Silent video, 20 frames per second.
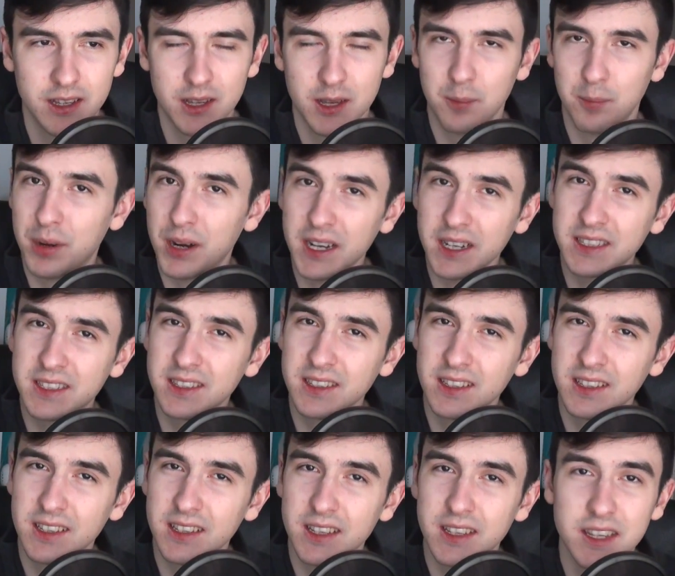But
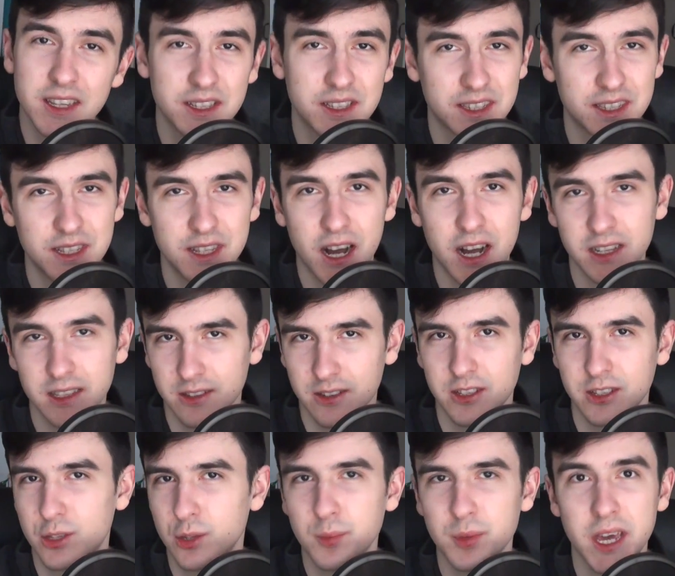it's not going
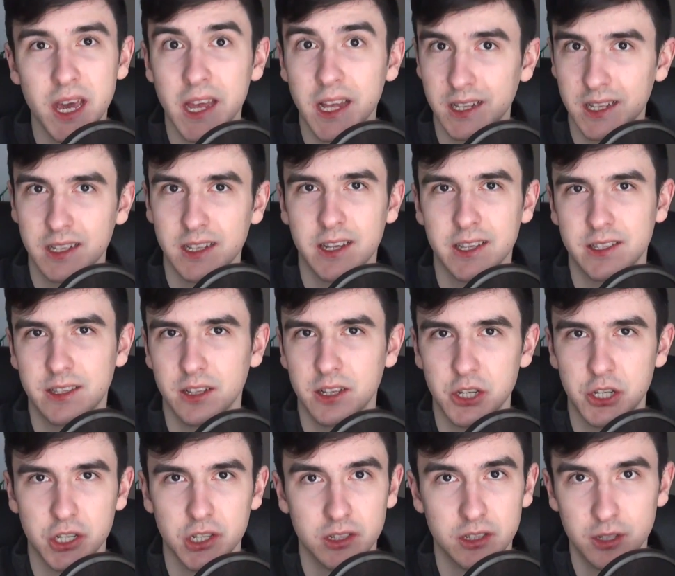to be Alien
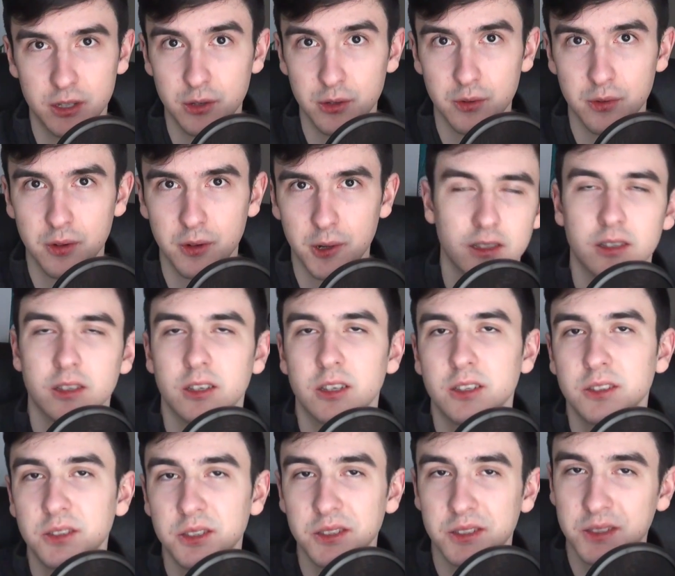Isolation 2.
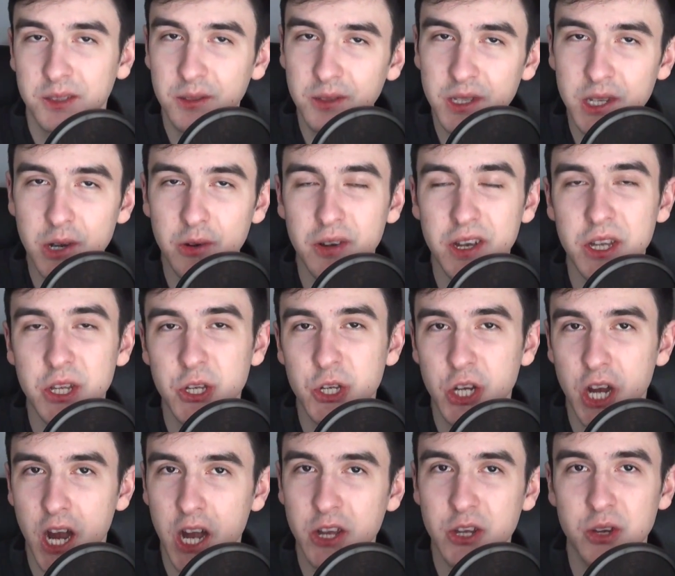The studio in
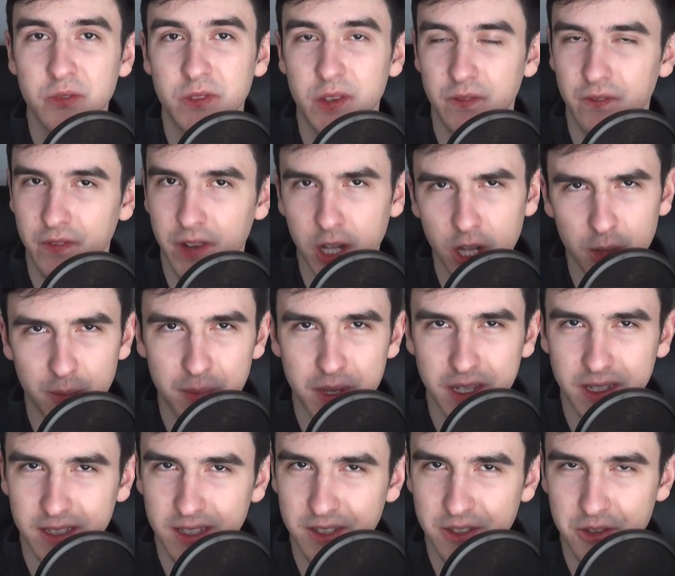charge of developing
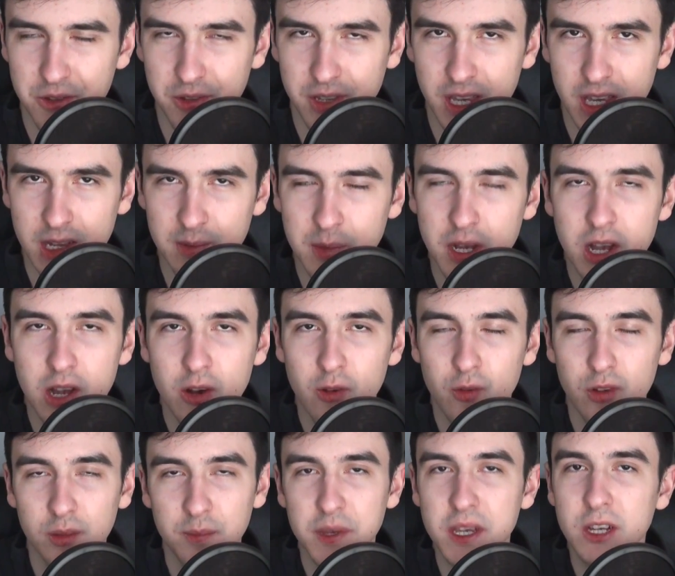this new game will
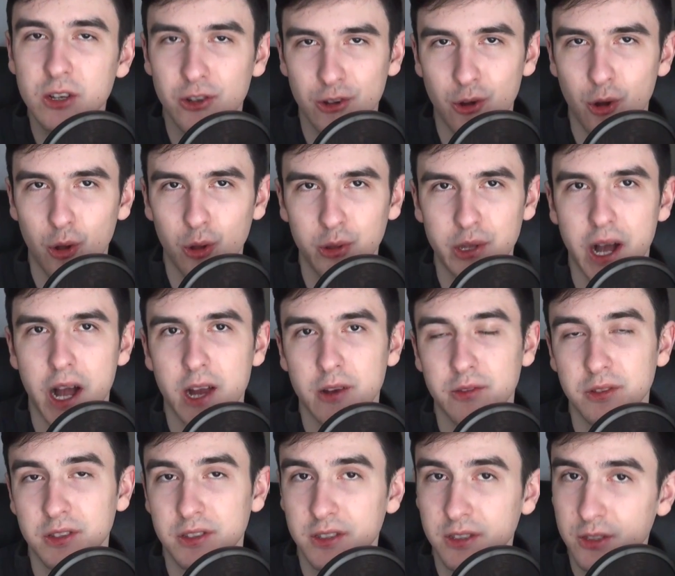be Cold Iron
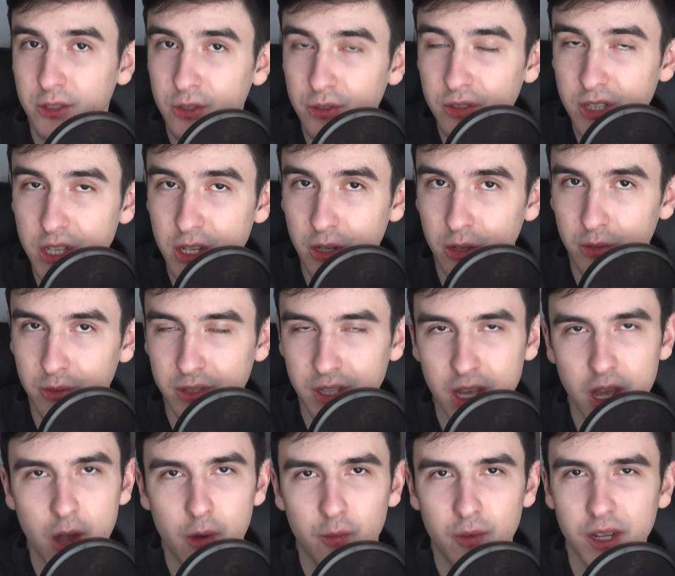Studios,
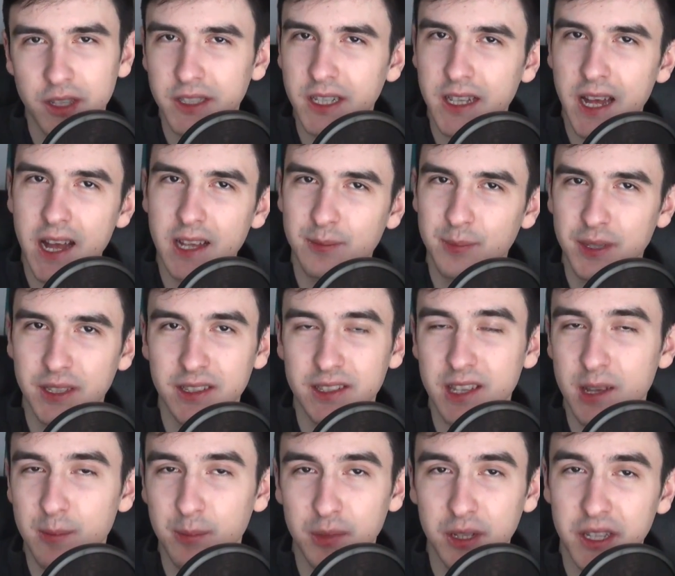one that has been
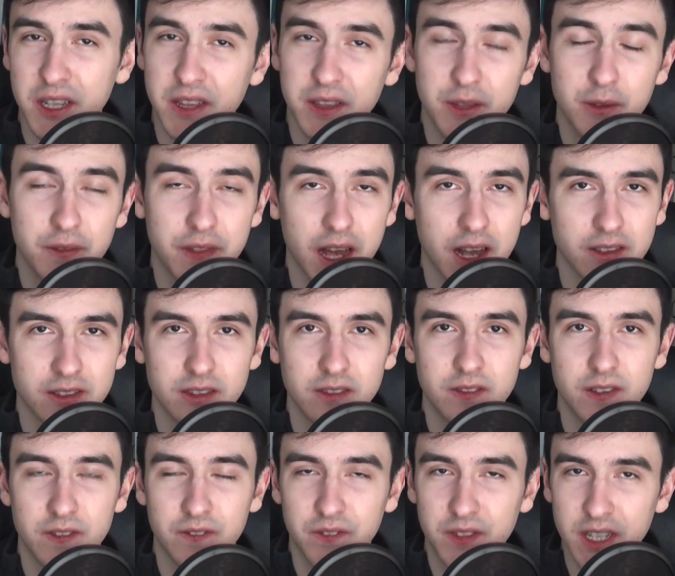assembled in
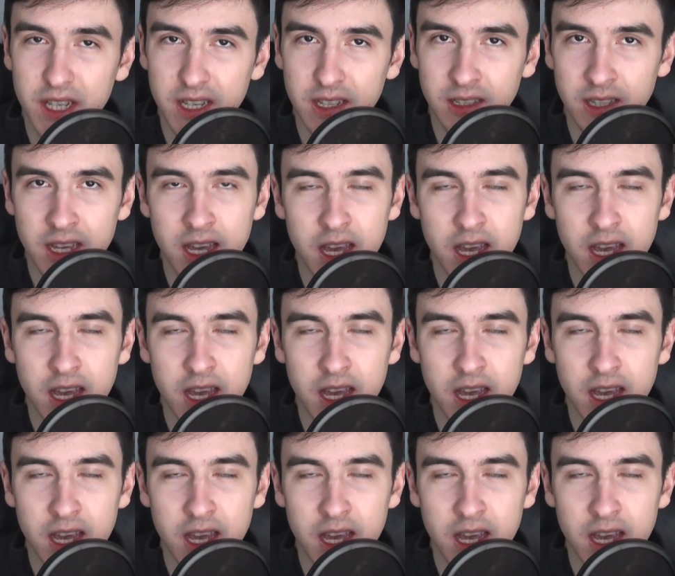2015